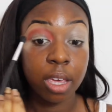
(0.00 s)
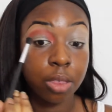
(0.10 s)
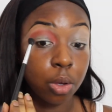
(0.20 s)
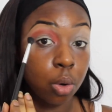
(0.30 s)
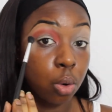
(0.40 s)

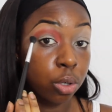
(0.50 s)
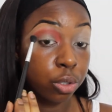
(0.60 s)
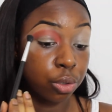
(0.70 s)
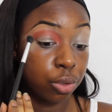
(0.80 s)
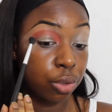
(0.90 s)
in the
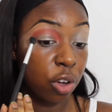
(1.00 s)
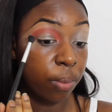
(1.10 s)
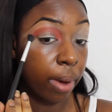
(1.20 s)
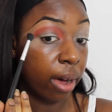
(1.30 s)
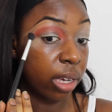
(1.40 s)
corners
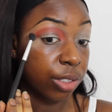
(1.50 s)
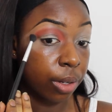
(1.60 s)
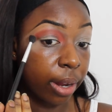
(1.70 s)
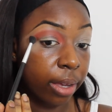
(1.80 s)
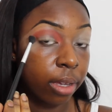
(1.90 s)
of my eyes, so
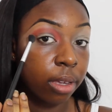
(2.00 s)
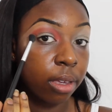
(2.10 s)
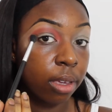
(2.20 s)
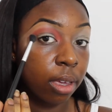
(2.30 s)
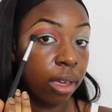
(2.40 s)
like
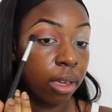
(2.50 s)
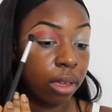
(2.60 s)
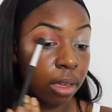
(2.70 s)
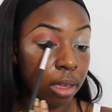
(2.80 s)
here